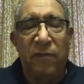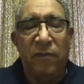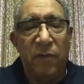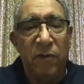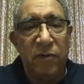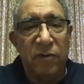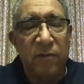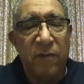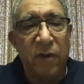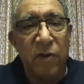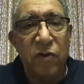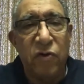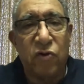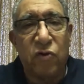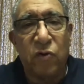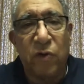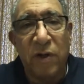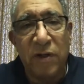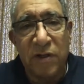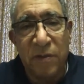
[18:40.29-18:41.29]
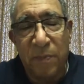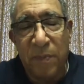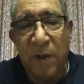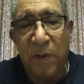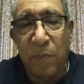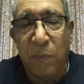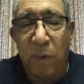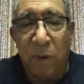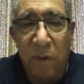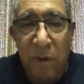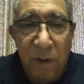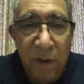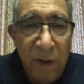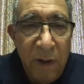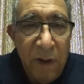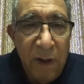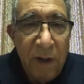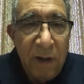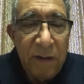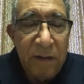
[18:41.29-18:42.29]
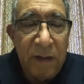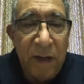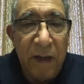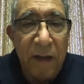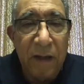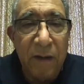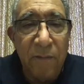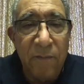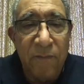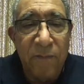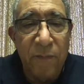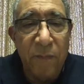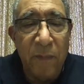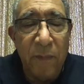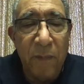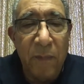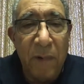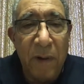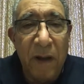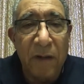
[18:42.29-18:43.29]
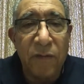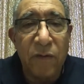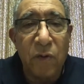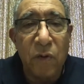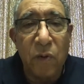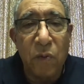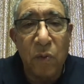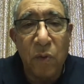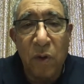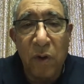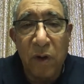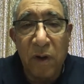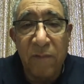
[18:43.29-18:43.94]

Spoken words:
first of all, you trust people, take them at their word.